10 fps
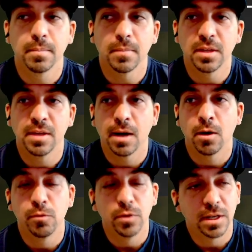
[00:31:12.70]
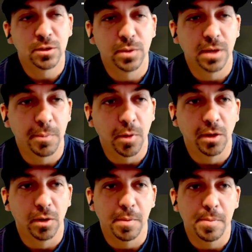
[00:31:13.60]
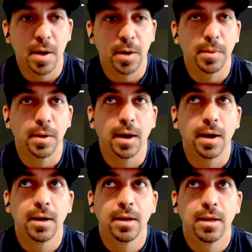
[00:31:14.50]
yeah, hopefully next week I'll play a little bit better. But,